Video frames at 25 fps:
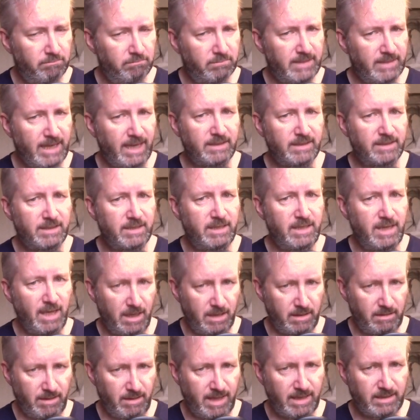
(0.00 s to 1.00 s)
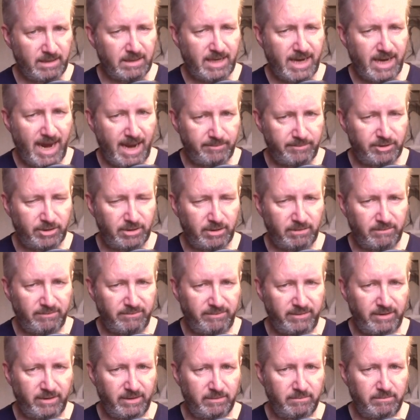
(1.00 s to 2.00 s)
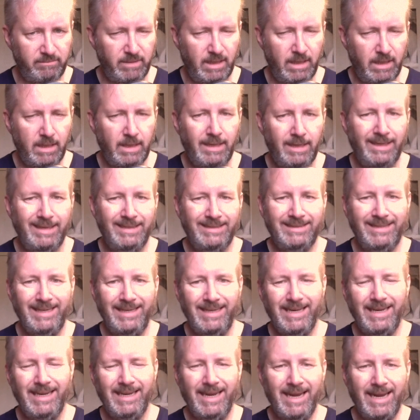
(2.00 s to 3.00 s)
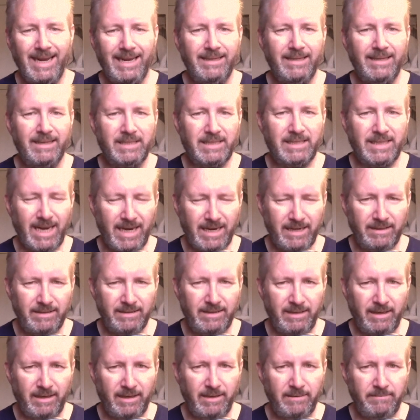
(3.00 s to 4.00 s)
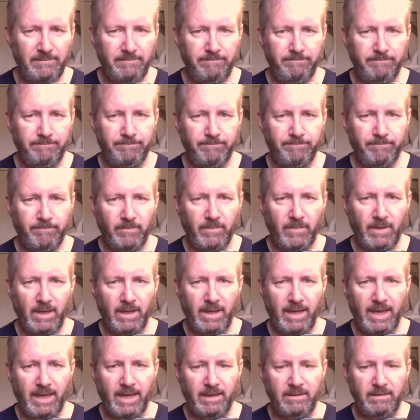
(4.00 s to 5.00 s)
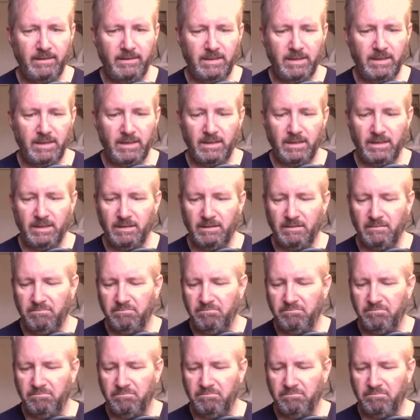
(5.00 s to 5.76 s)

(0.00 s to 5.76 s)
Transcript: That's done. That's captured on film. Did it again the second time. And uh,